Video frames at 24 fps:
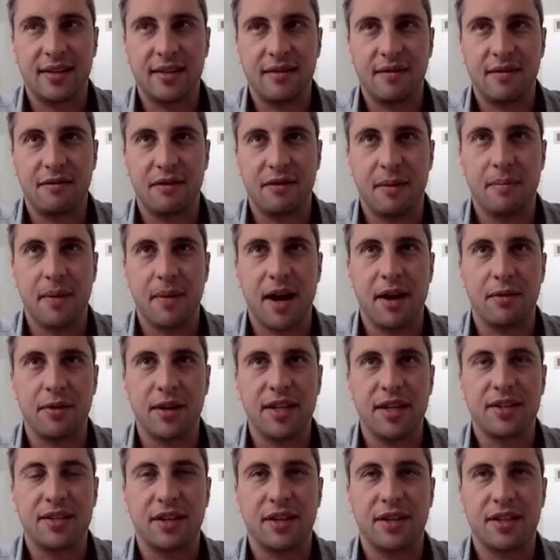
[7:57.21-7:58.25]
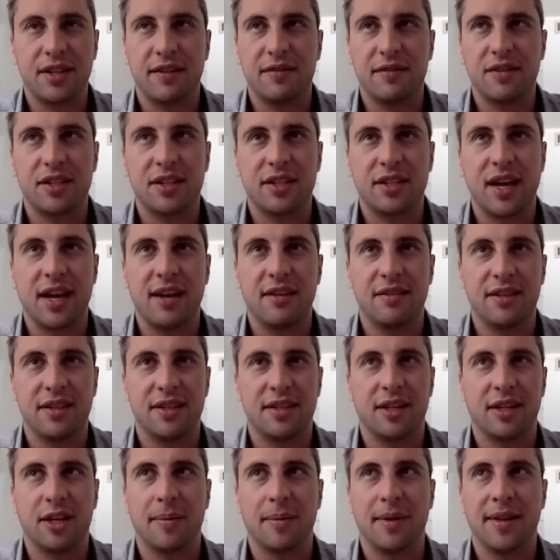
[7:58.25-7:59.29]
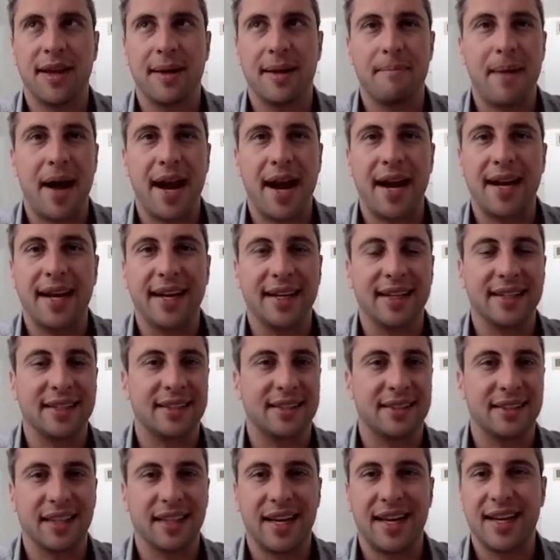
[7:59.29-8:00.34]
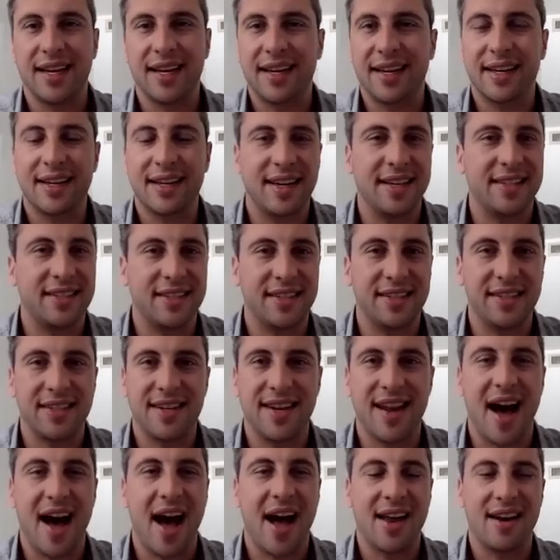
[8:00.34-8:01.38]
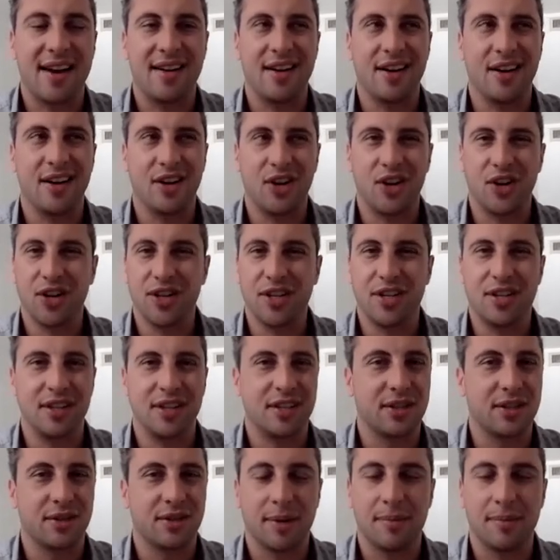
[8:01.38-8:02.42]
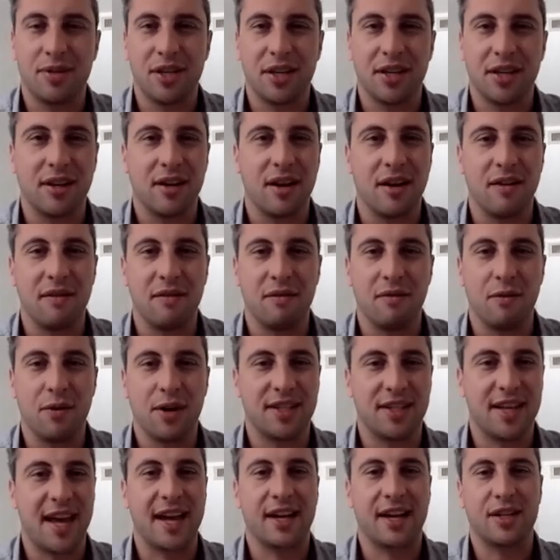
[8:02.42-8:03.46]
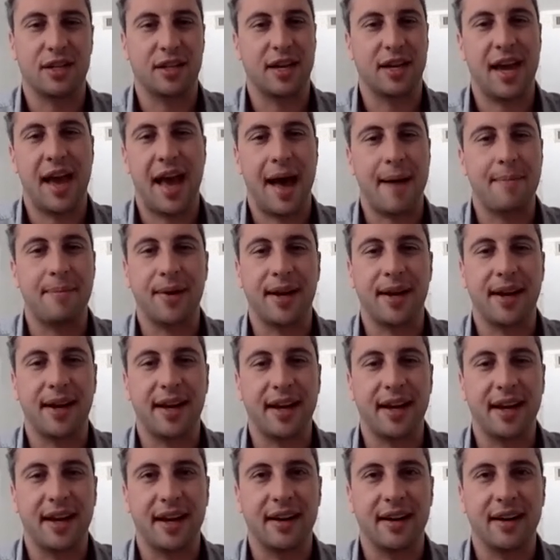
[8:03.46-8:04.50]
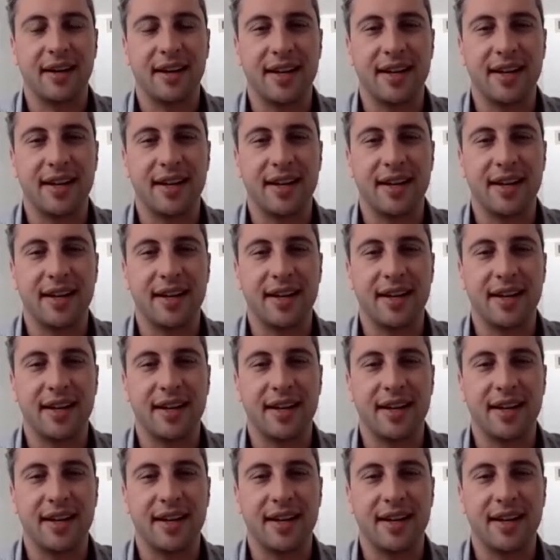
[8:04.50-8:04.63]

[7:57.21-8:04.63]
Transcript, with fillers: from my research, I've just kind of determined that mining is like, it's just not a good description of what's actually happening here.